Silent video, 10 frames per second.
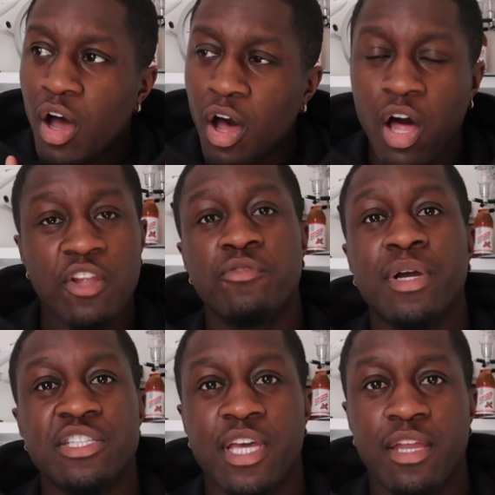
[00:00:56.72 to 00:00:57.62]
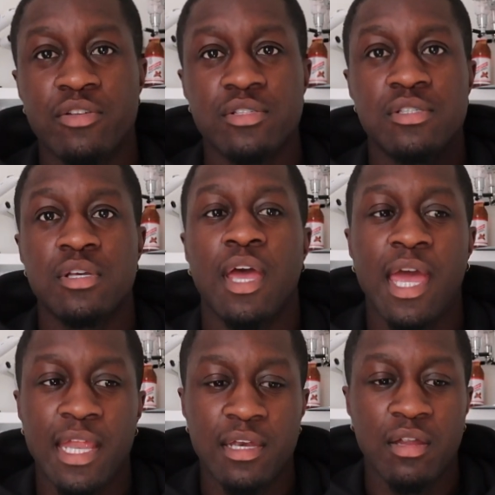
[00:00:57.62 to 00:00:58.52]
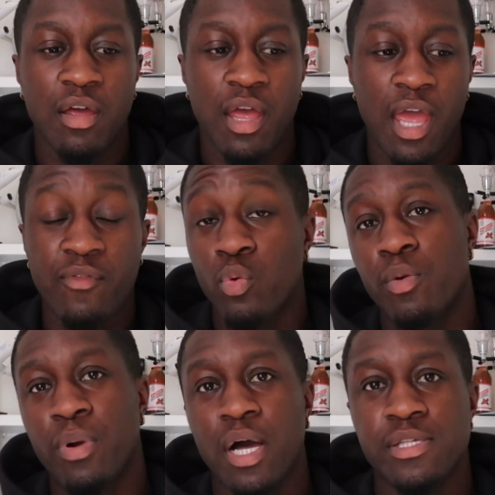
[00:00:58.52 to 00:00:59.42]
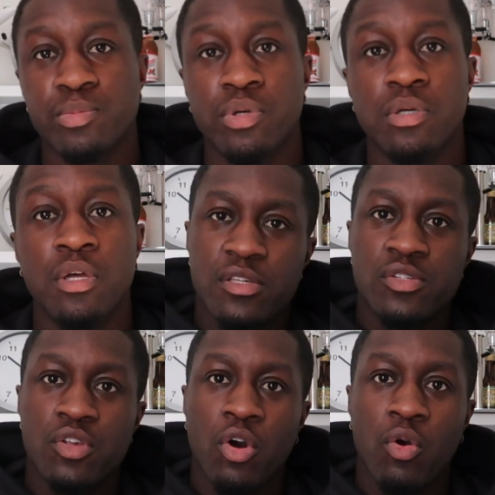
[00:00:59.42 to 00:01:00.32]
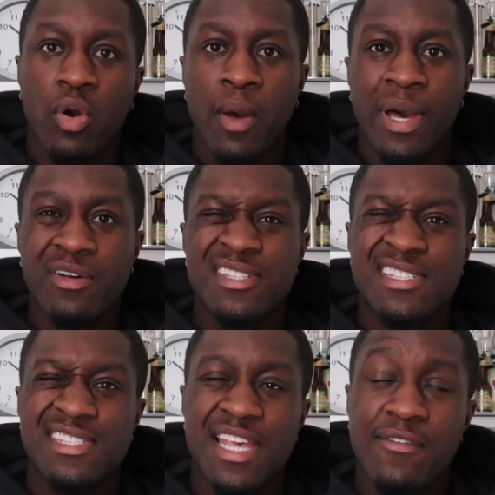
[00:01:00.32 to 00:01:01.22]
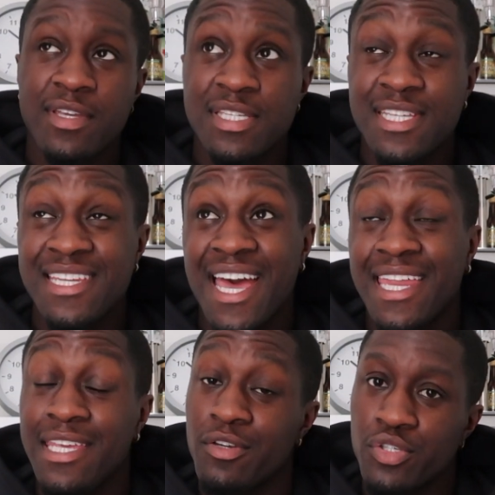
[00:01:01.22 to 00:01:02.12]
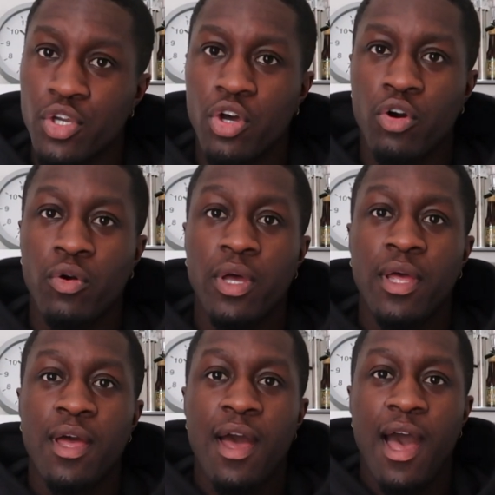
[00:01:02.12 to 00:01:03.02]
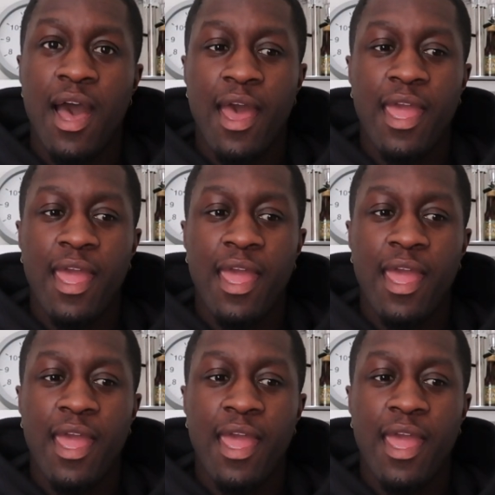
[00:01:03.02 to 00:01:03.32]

all of my channels and everywhere possible. So about 7 to 9 years ago, I